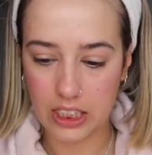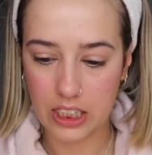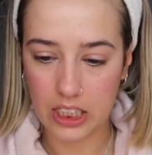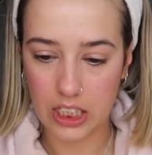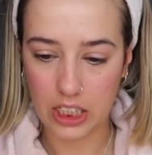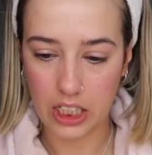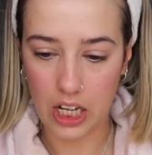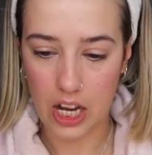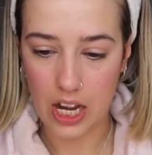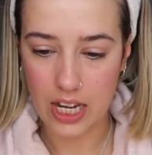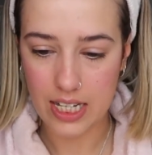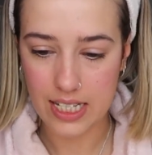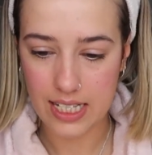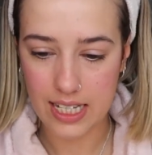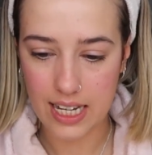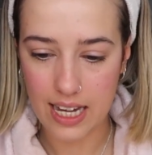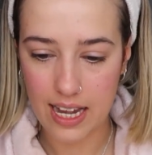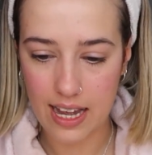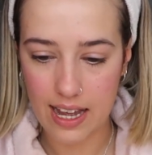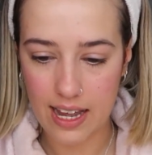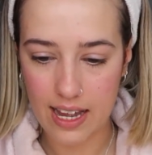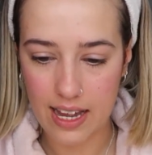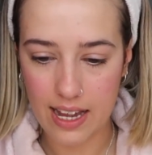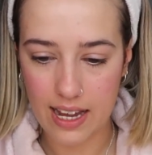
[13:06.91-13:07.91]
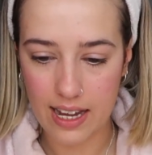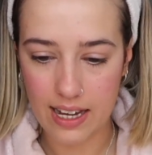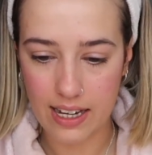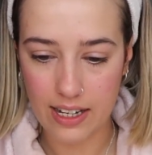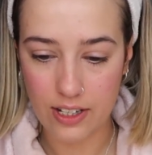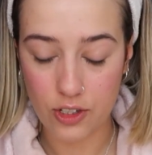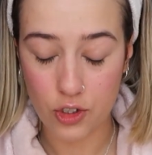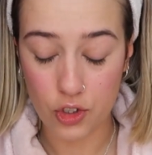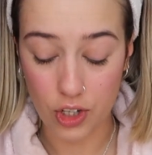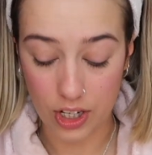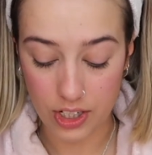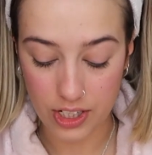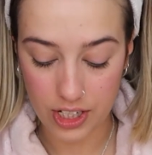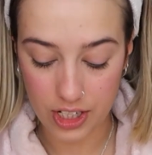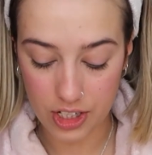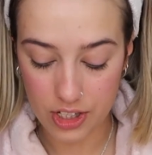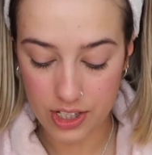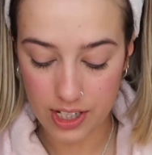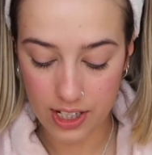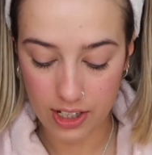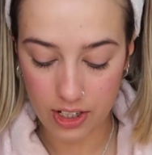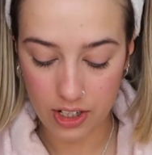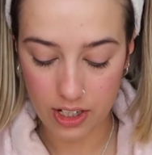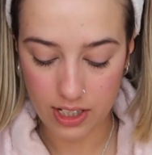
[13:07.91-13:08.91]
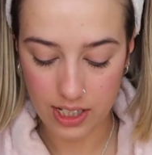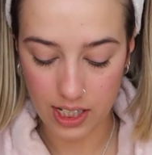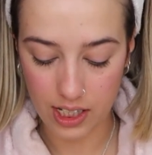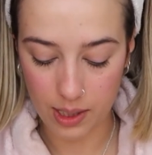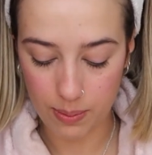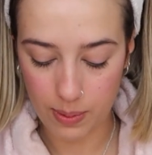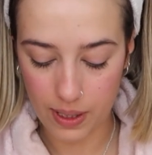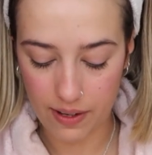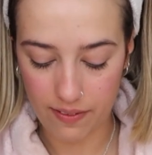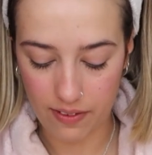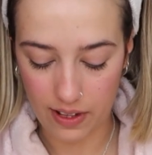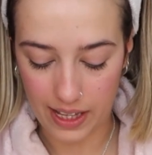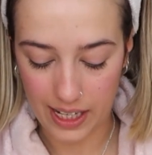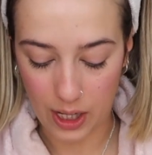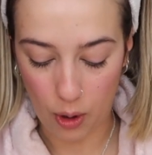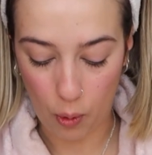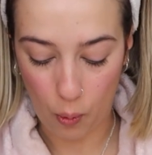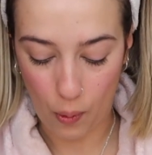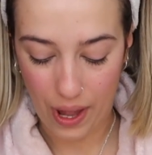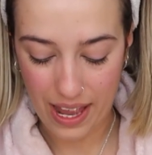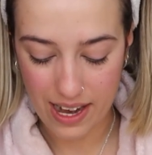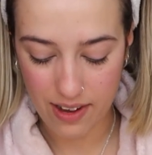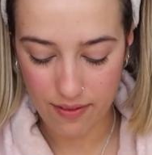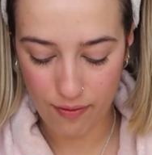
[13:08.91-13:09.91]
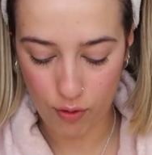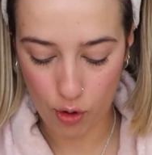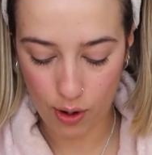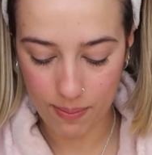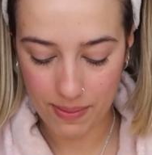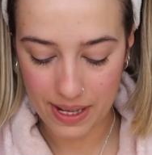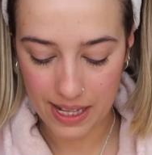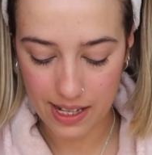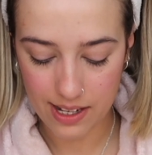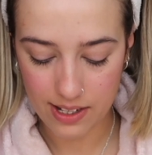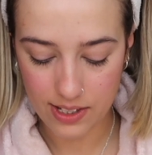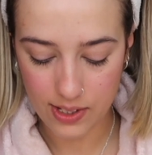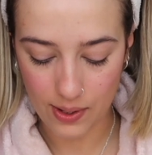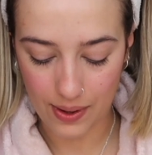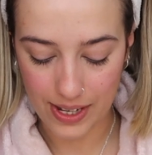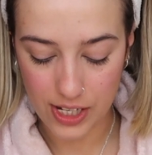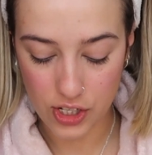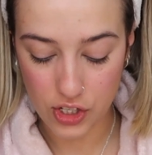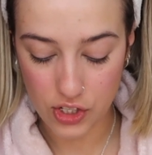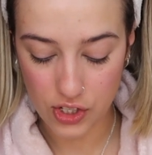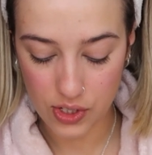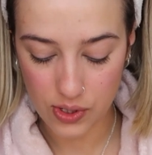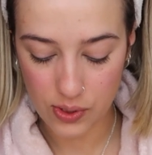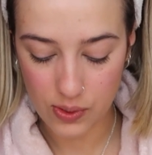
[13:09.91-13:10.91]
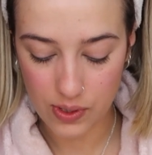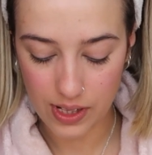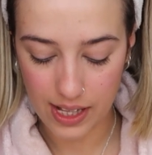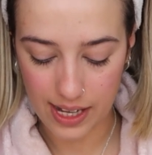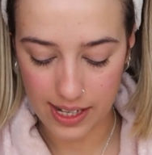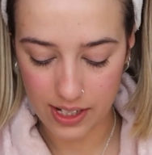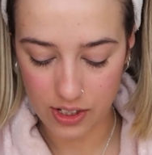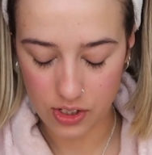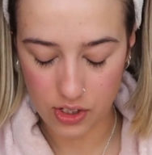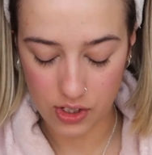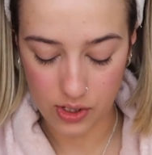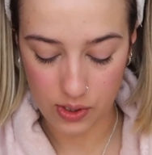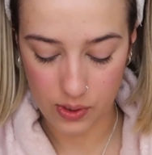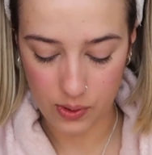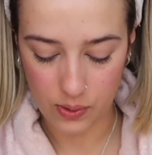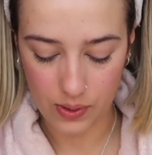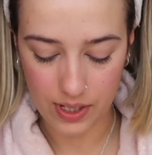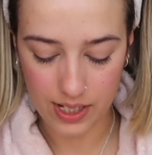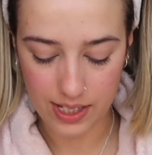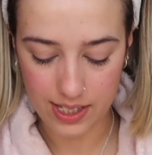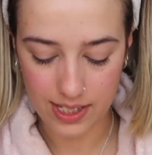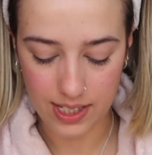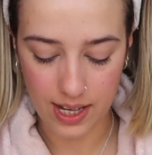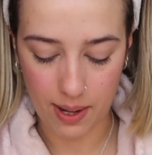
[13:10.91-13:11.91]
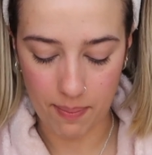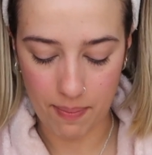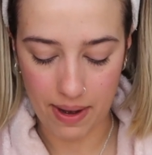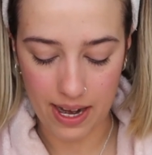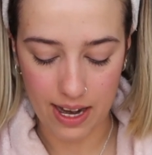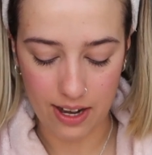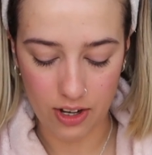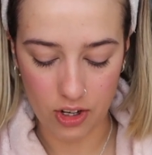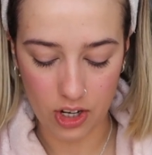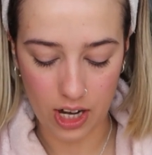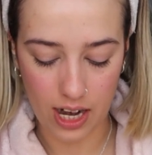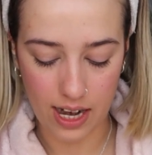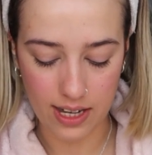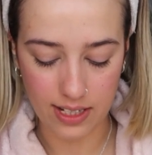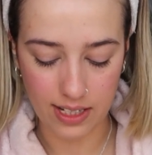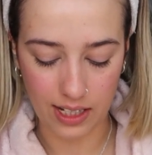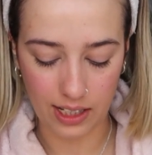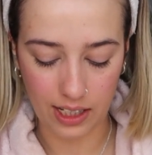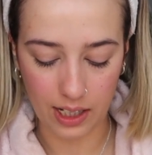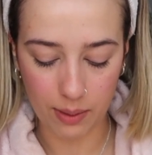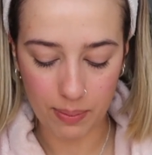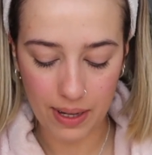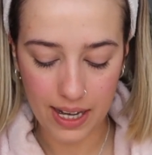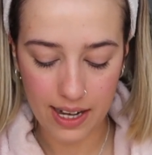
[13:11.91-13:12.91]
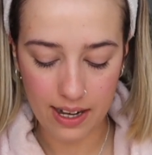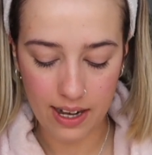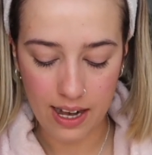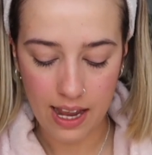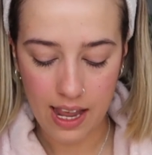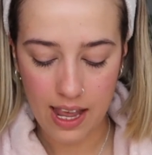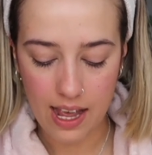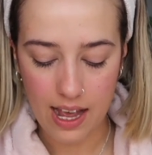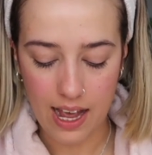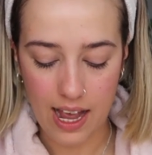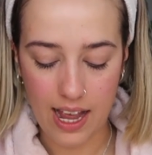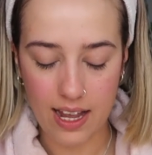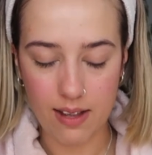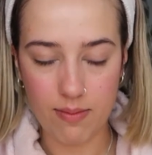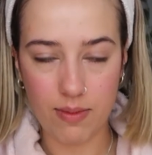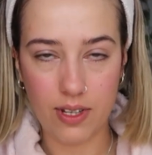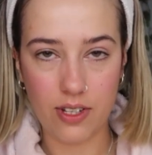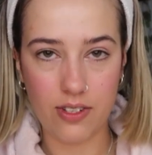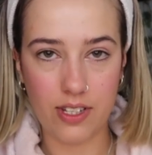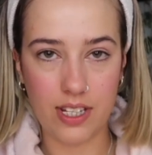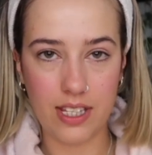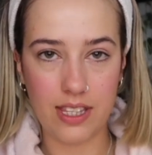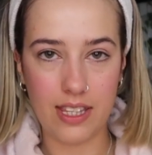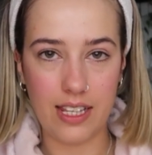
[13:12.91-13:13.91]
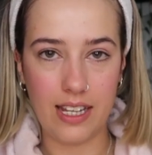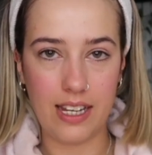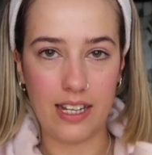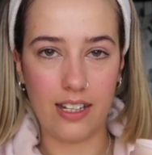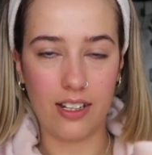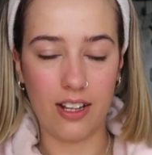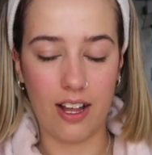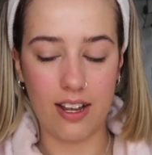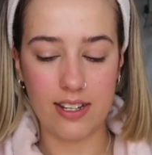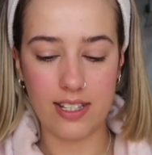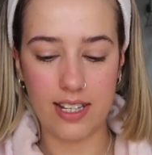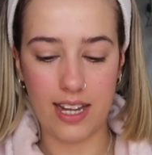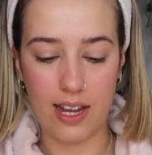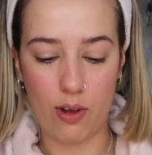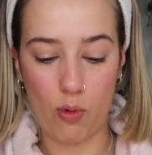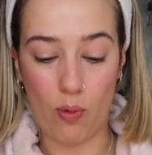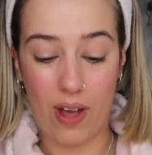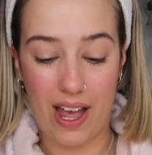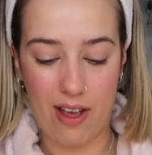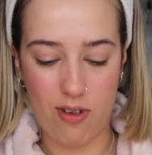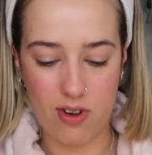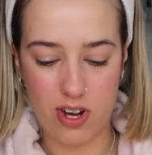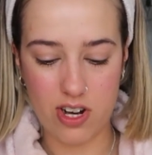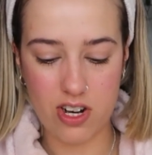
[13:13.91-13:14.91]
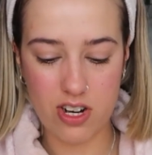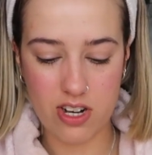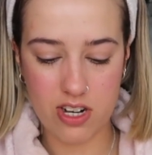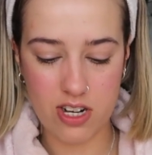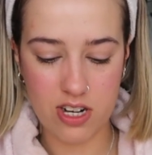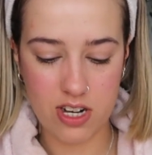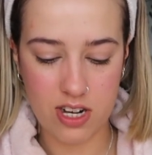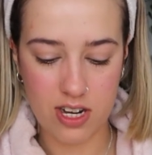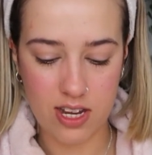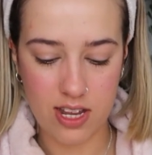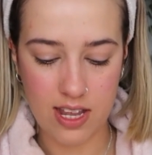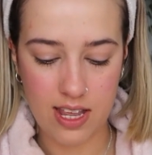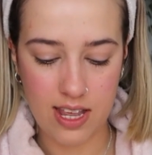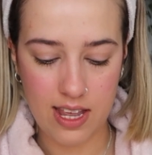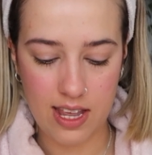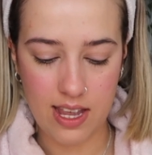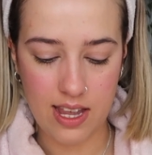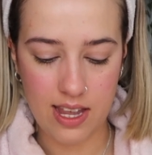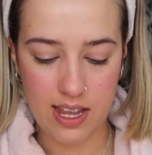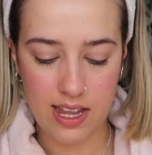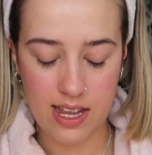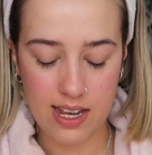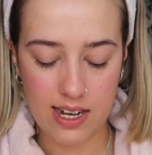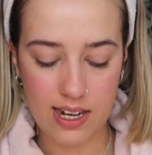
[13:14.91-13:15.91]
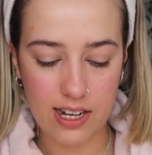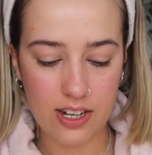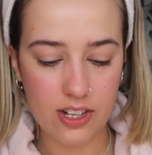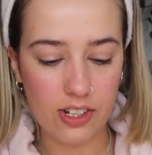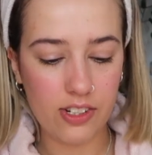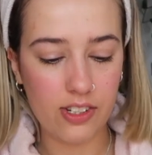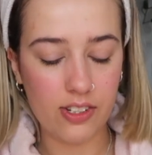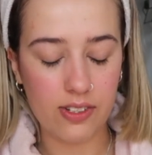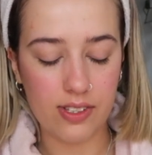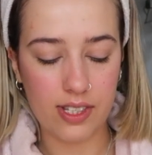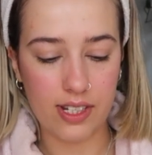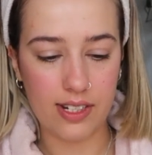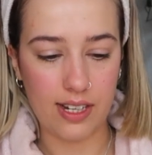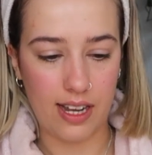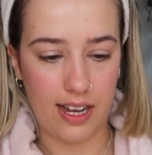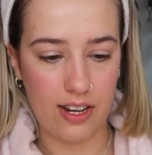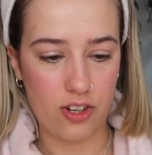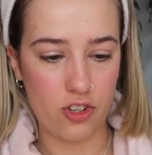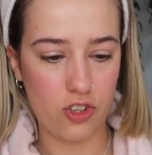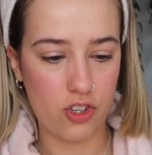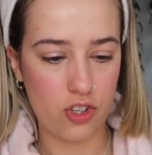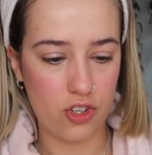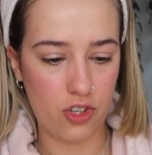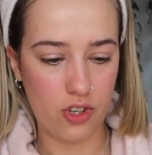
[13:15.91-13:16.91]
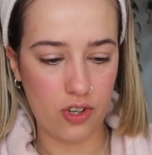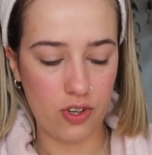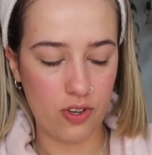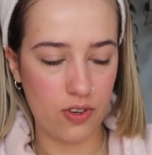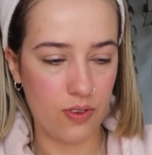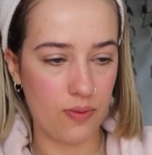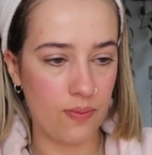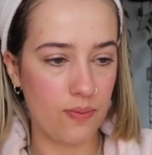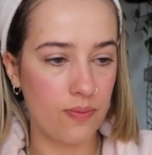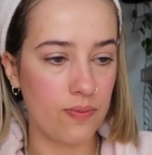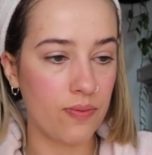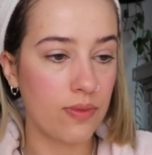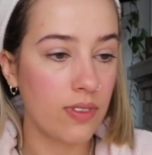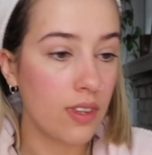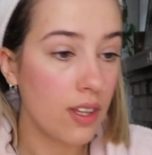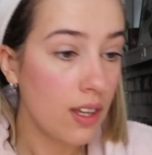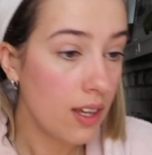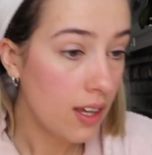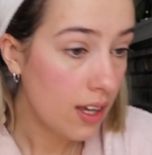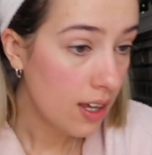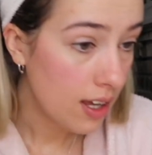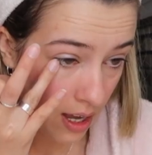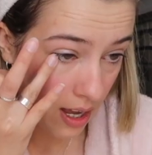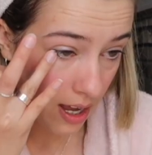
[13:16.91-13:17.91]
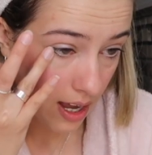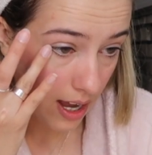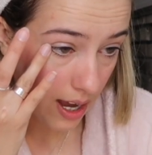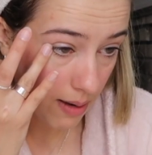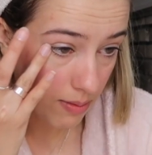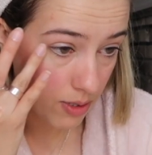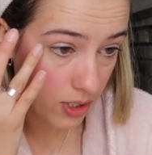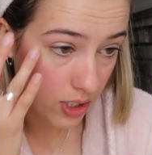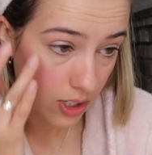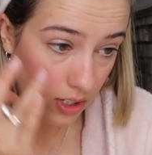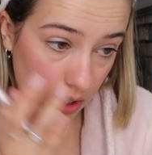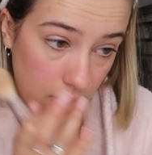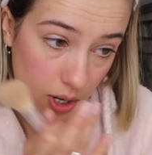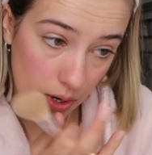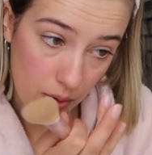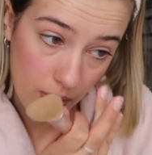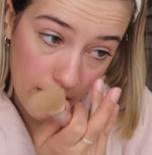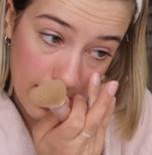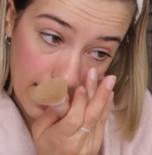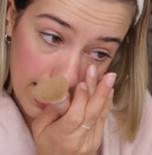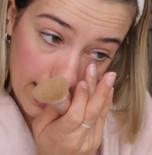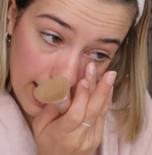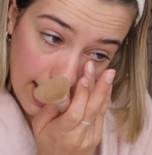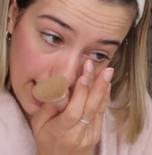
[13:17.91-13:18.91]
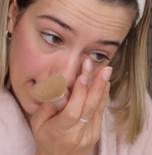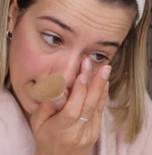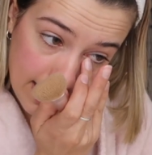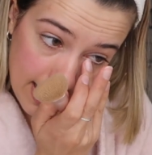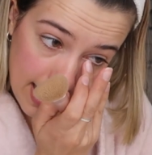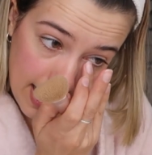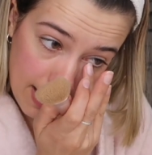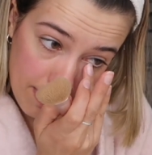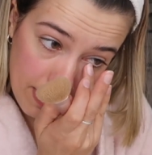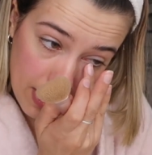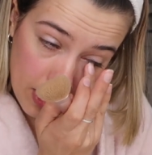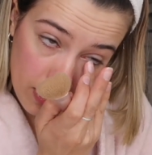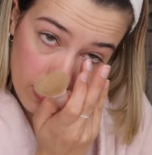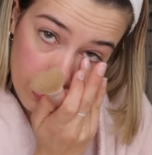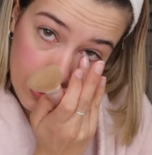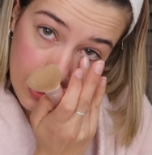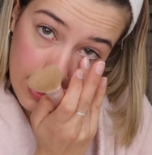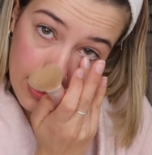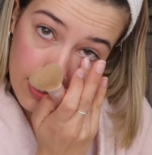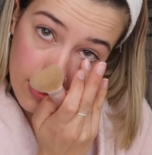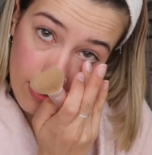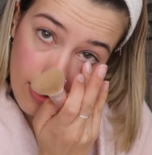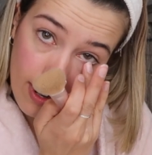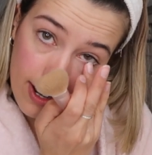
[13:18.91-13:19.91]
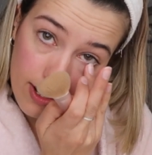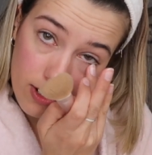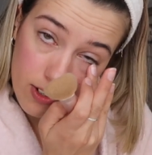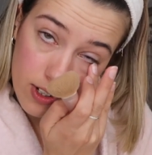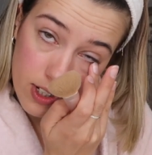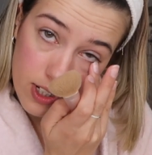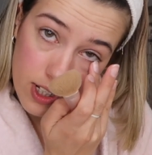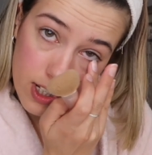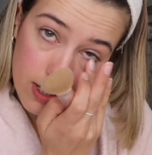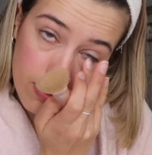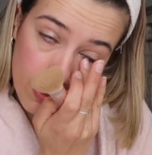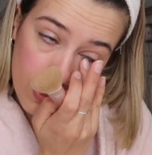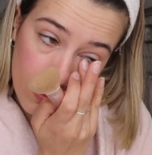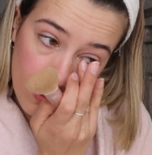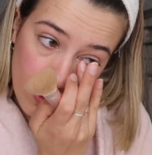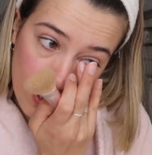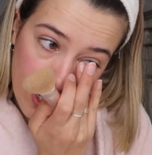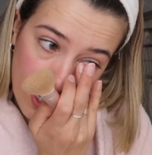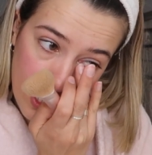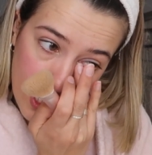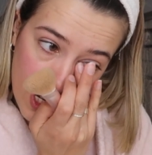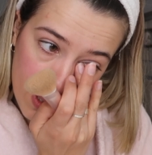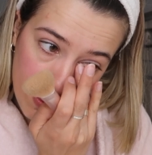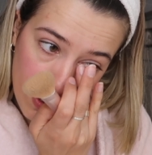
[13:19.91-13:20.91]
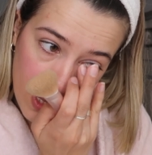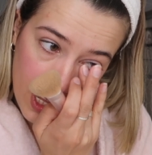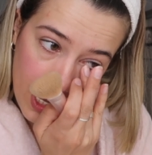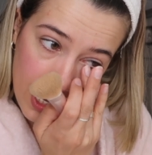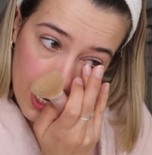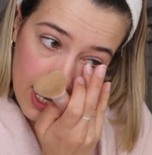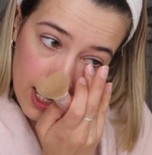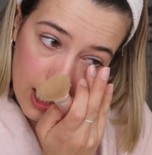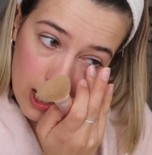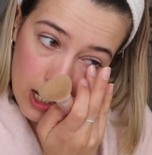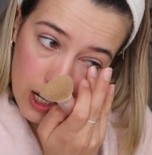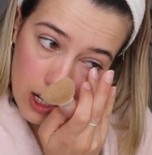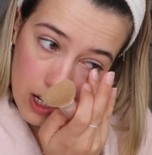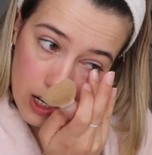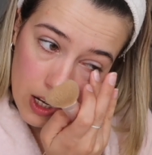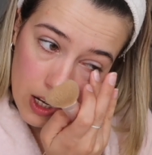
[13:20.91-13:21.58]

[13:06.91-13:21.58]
Glossier Stretch Concealer is a little bit of like a wet formula, so I do like to set my under eyes a little bit. I am using the Glossier Wowder. I just use a touch. I'm just going to go in and like tap out the under eye creases before I apply.